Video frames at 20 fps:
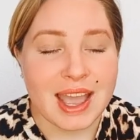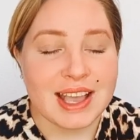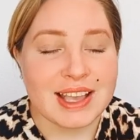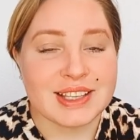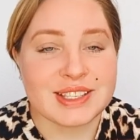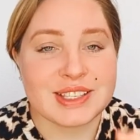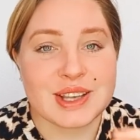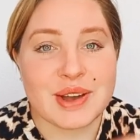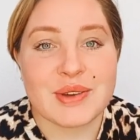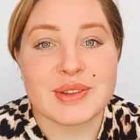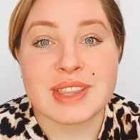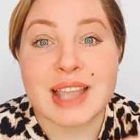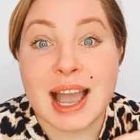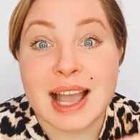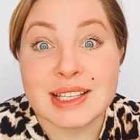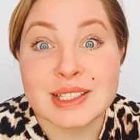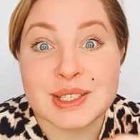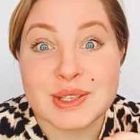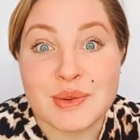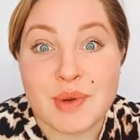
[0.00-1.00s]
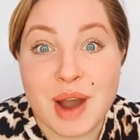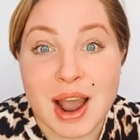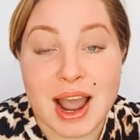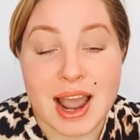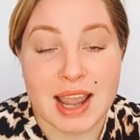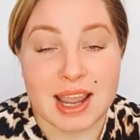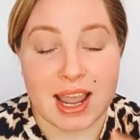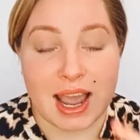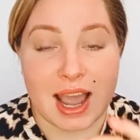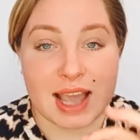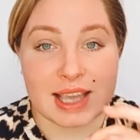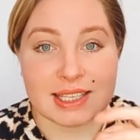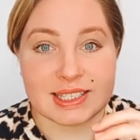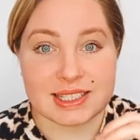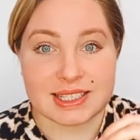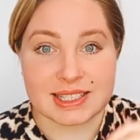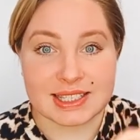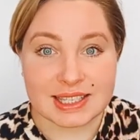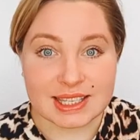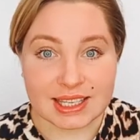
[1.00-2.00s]
So that's why I
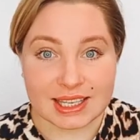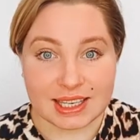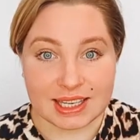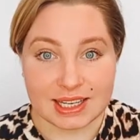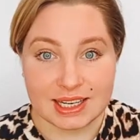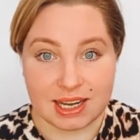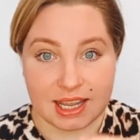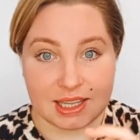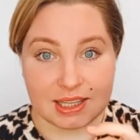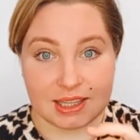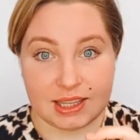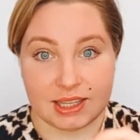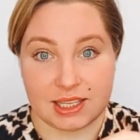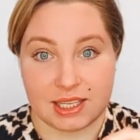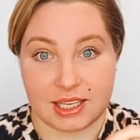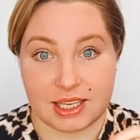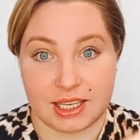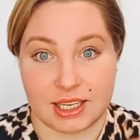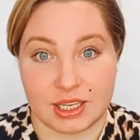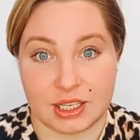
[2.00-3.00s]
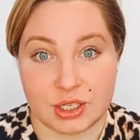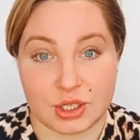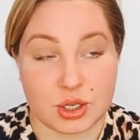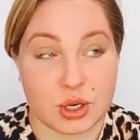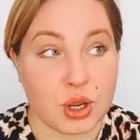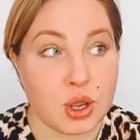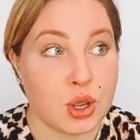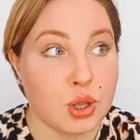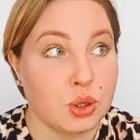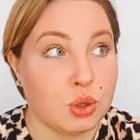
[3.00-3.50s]
still teach